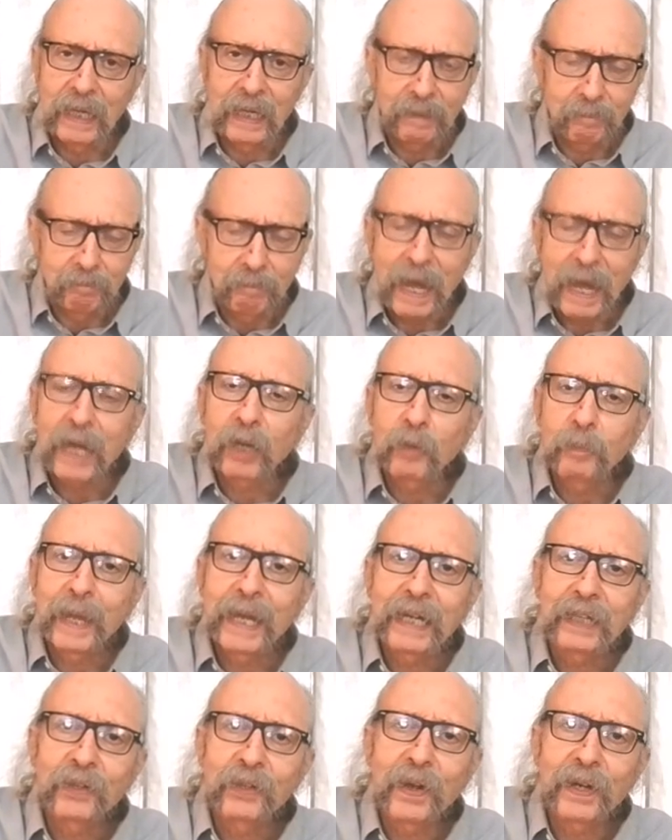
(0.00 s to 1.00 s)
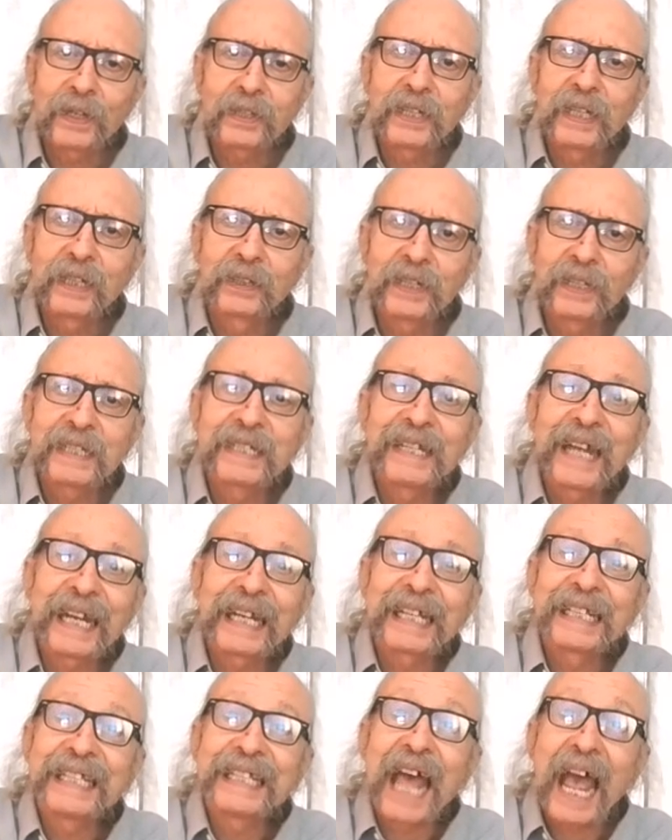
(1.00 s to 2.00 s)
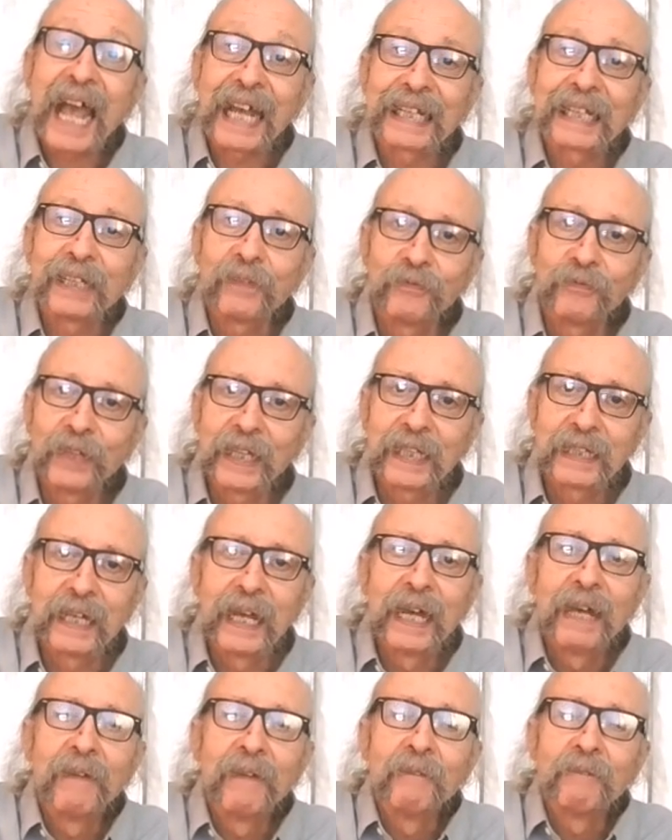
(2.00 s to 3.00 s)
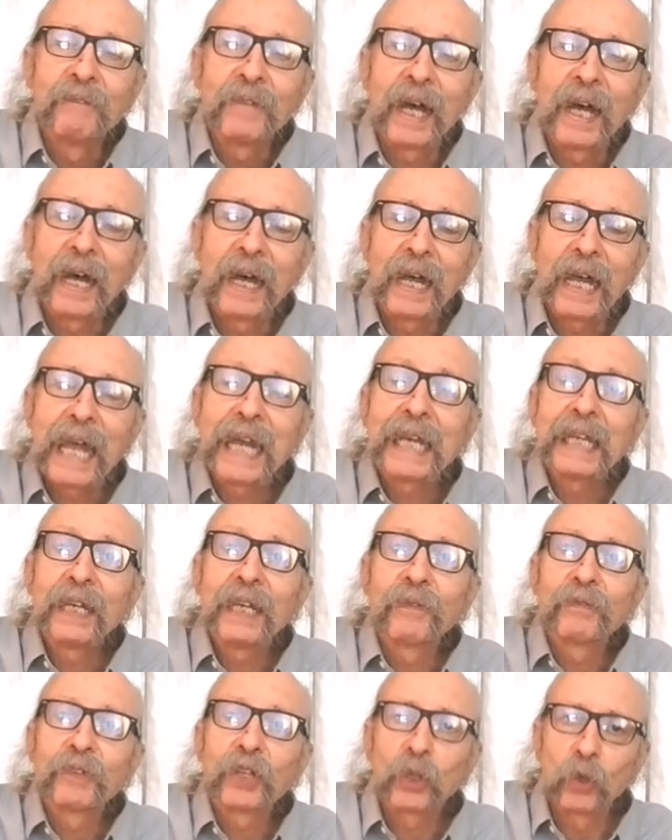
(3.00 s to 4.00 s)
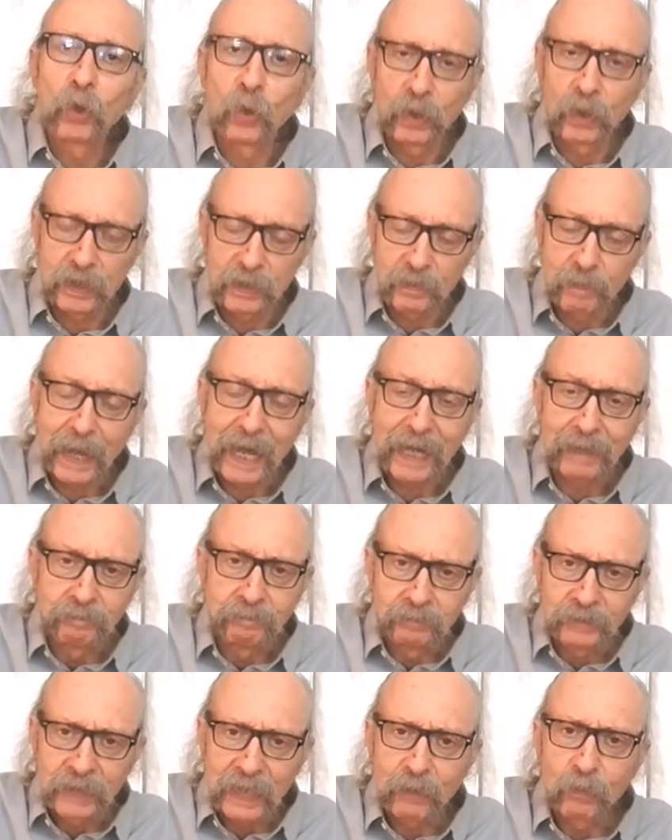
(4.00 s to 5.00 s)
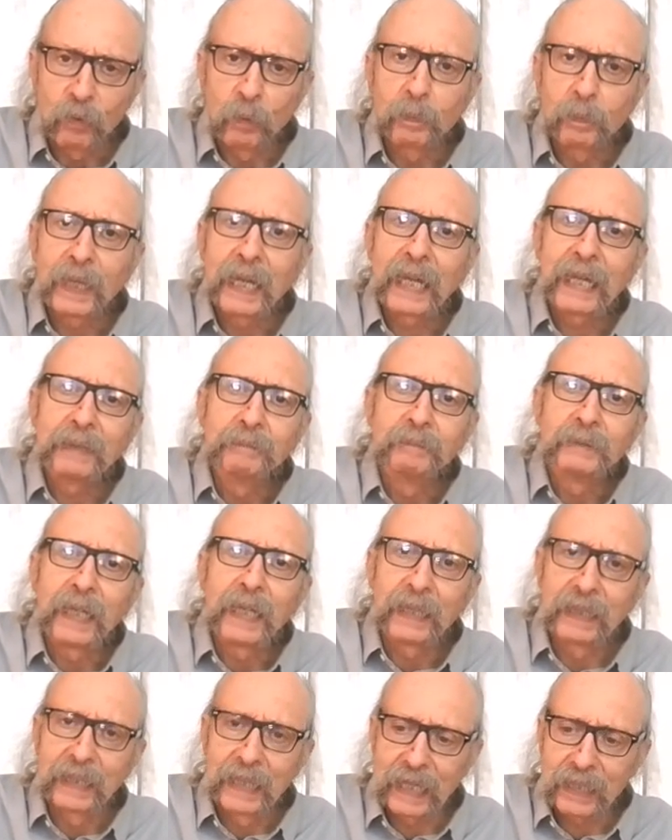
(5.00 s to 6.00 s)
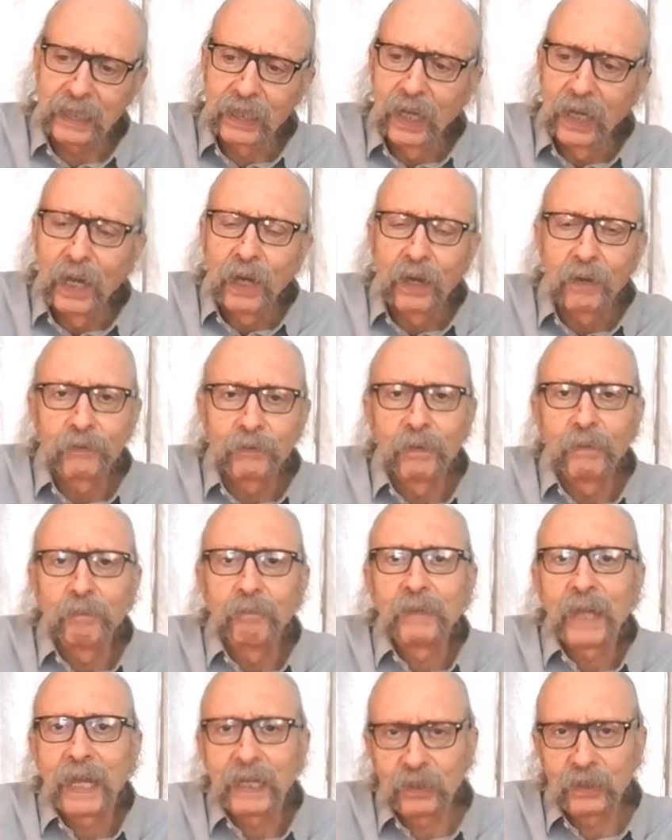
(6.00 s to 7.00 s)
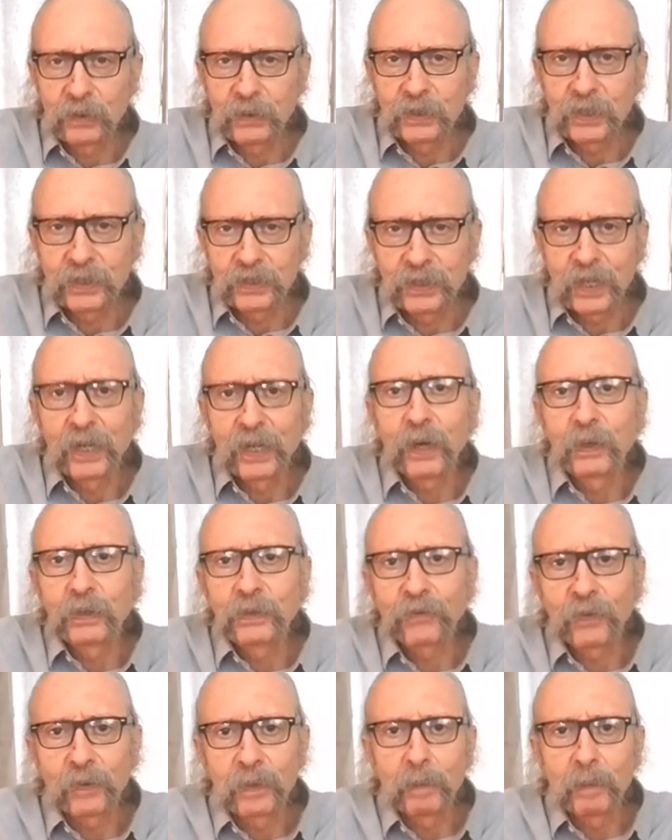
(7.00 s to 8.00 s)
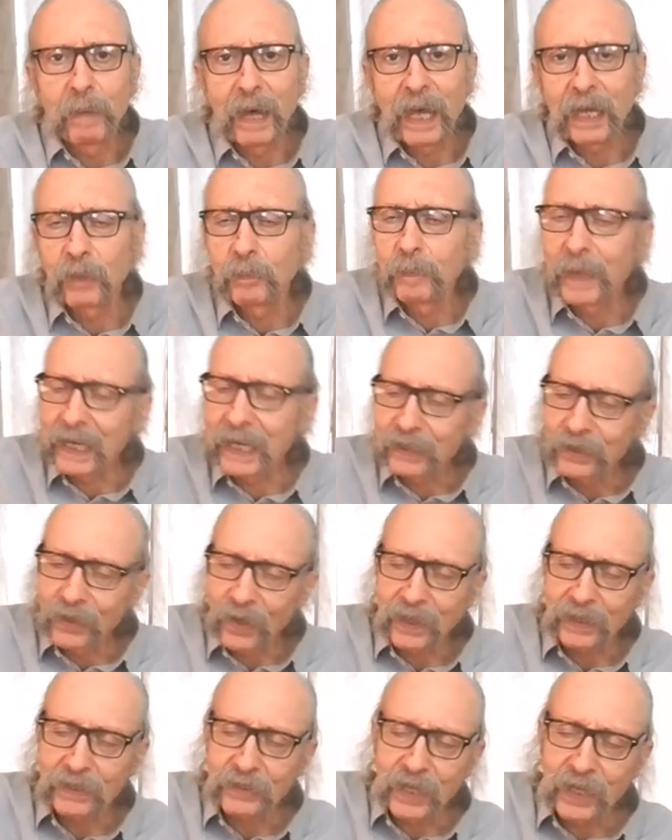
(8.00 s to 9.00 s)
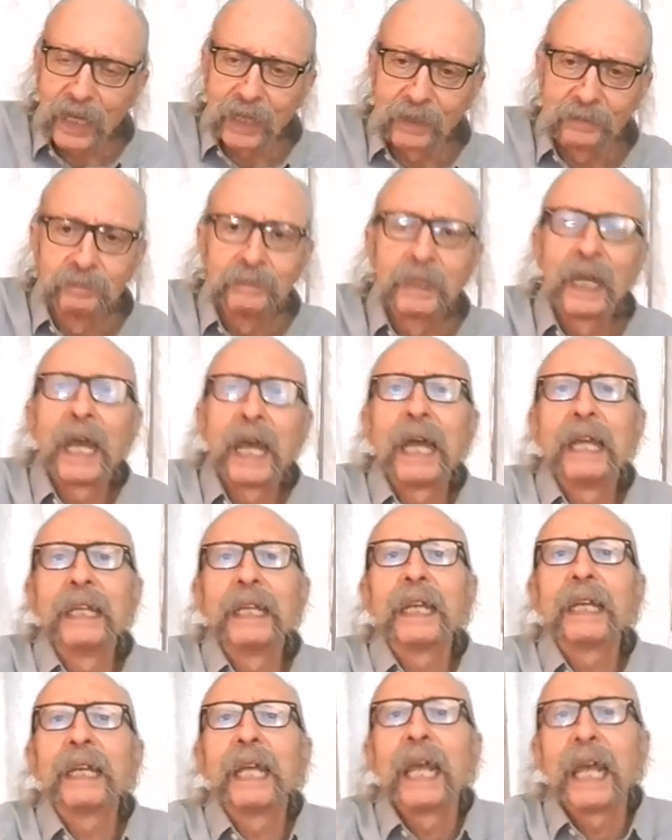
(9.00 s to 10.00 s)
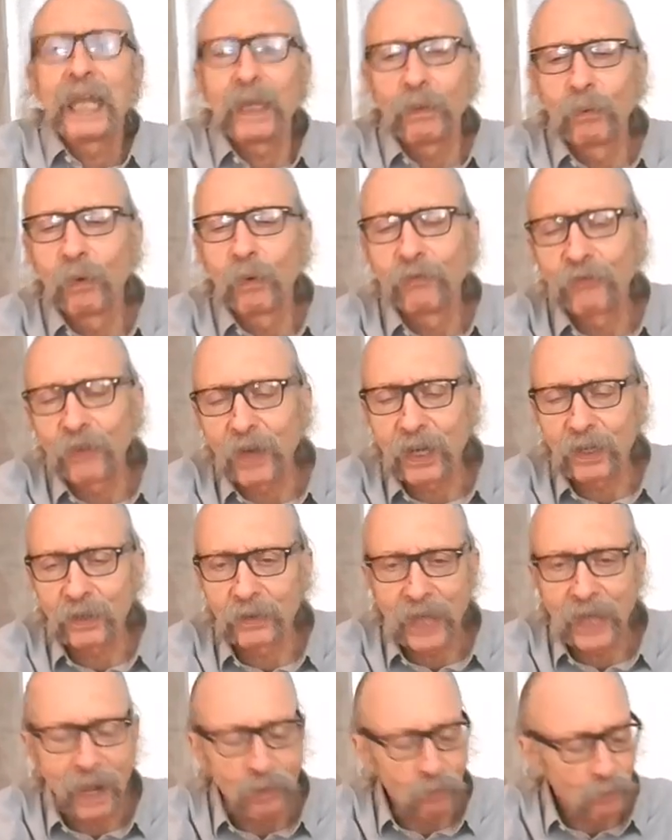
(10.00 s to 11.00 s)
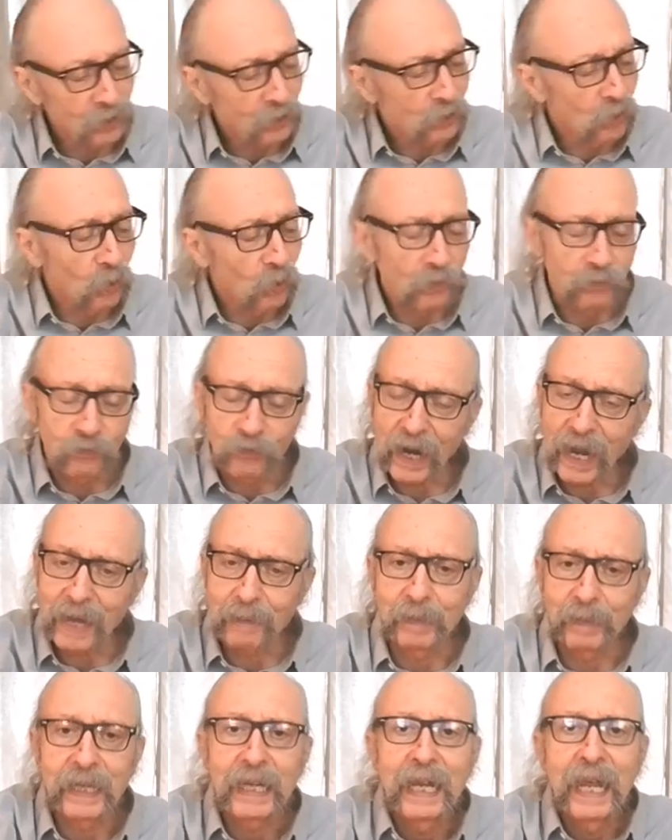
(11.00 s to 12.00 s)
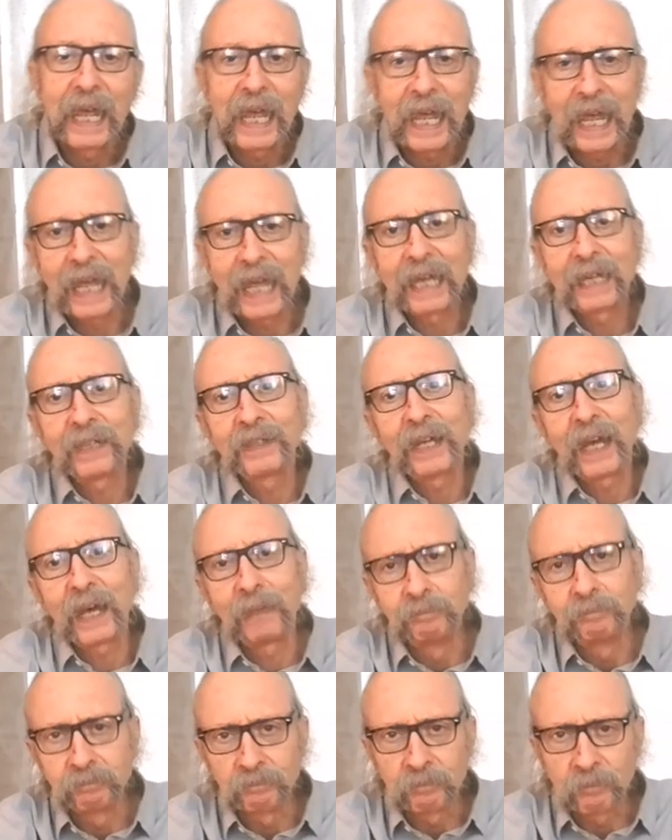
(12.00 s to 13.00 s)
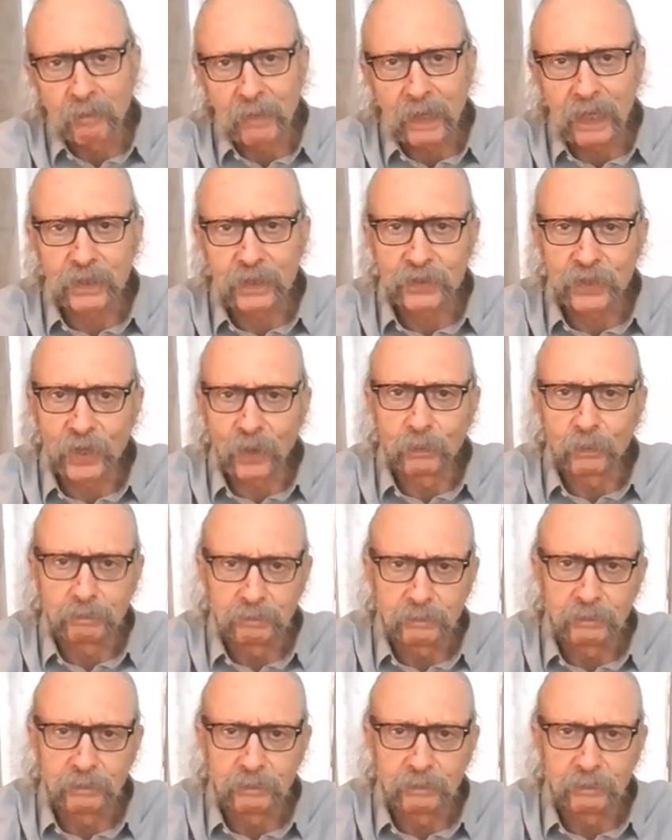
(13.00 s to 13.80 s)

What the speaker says: minor pentatonic scale does not exactly fit any of the chords, but he will play a lick that uses the notes from the minor pentatonic scale, and then he will follow that with a chord fragment. And so